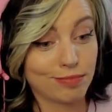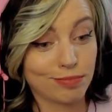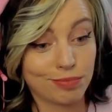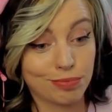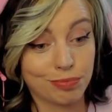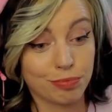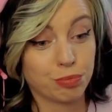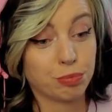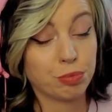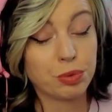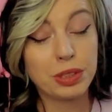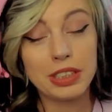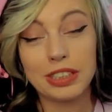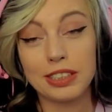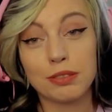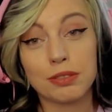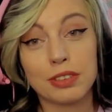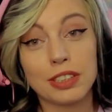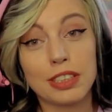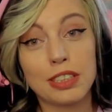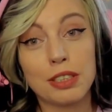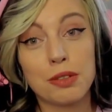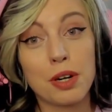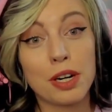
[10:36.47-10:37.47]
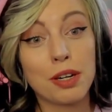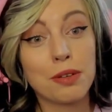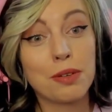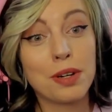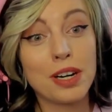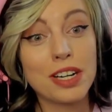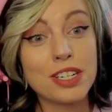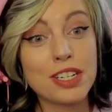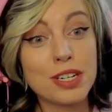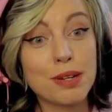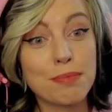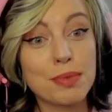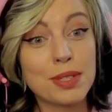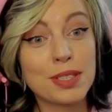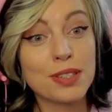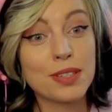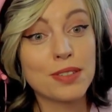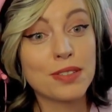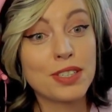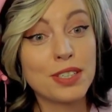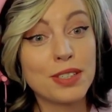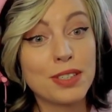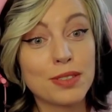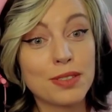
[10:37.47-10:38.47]
really, really want to watch episode
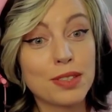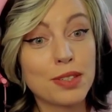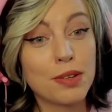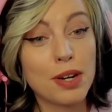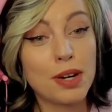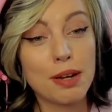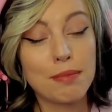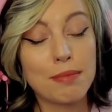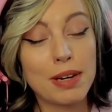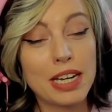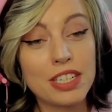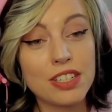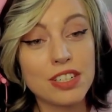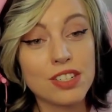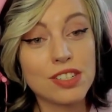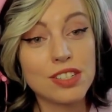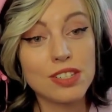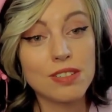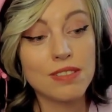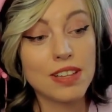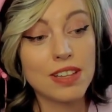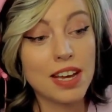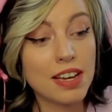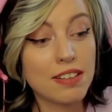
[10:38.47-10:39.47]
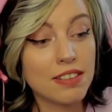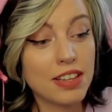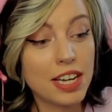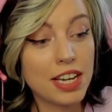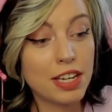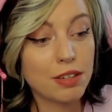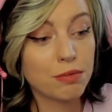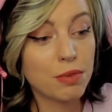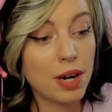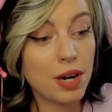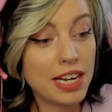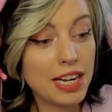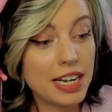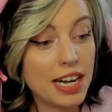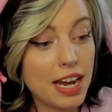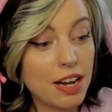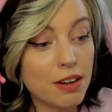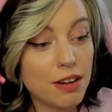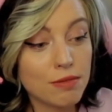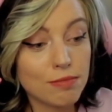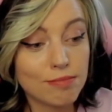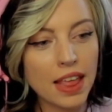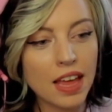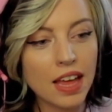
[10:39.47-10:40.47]
two, so I might just do that like right
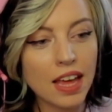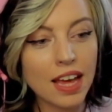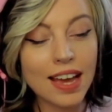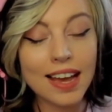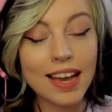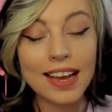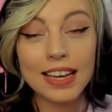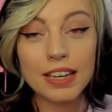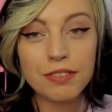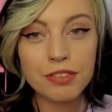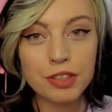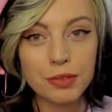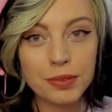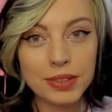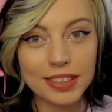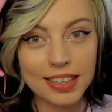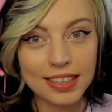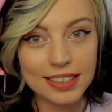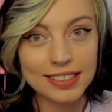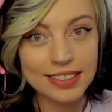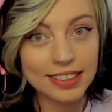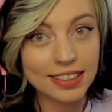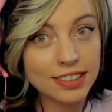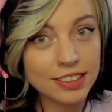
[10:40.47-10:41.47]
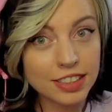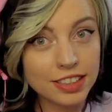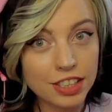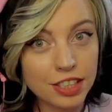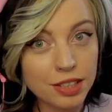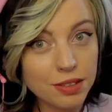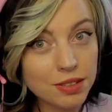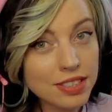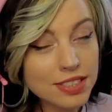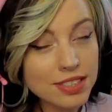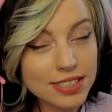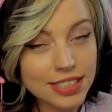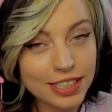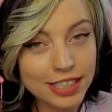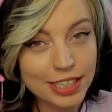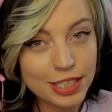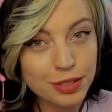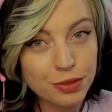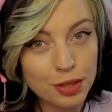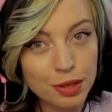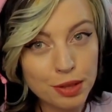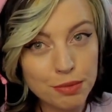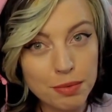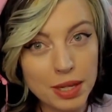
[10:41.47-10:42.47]
now. If you would like to continue this series
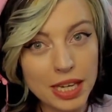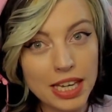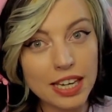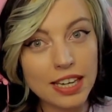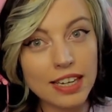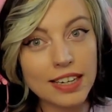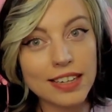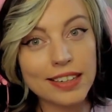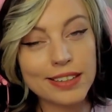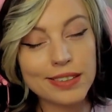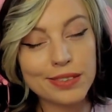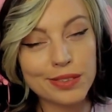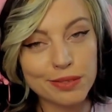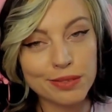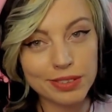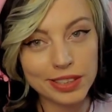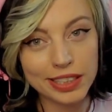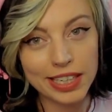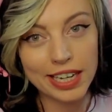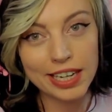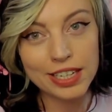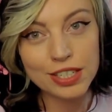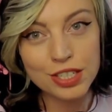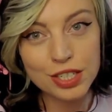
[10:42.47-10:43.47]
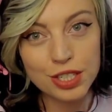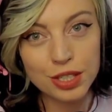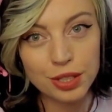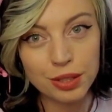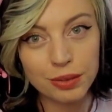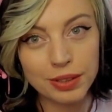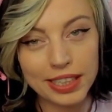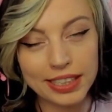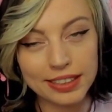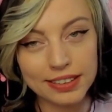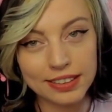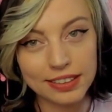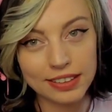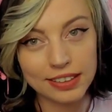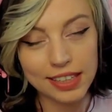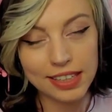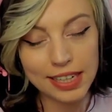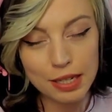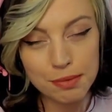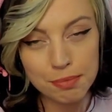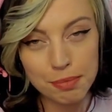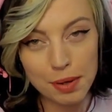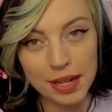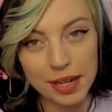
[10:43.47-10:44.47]
with me, don't forget to hit the
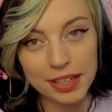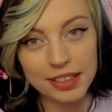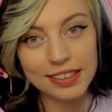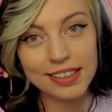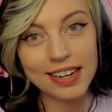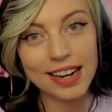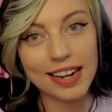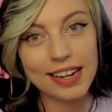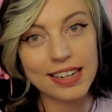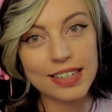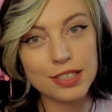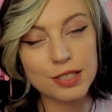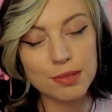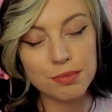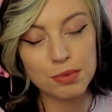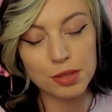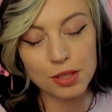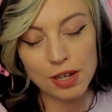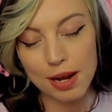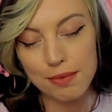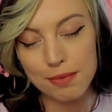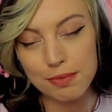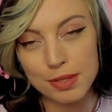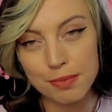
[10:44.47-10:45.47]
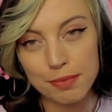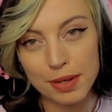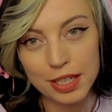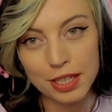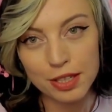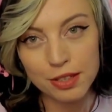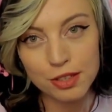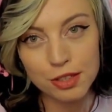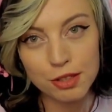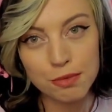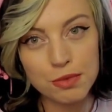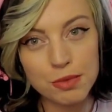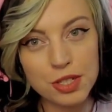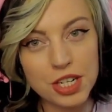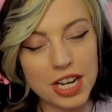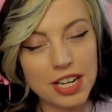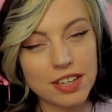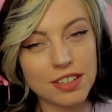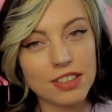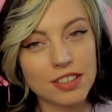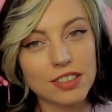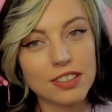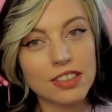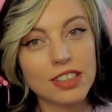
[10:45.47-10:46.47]
like button and subscribe to my YouTube
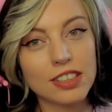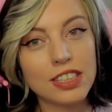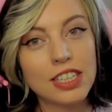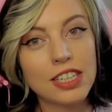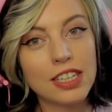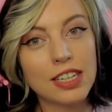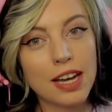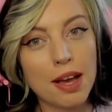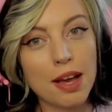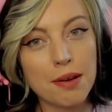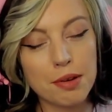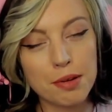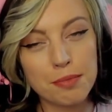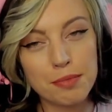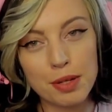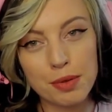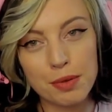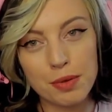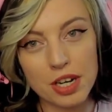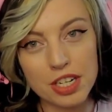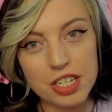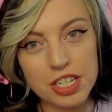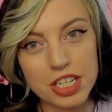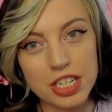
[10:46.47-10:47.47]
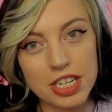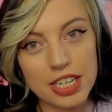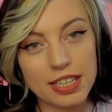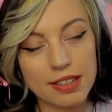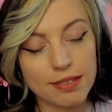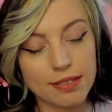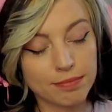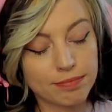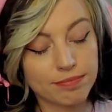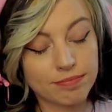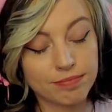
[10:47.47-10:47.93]
channel. I'm going to be watching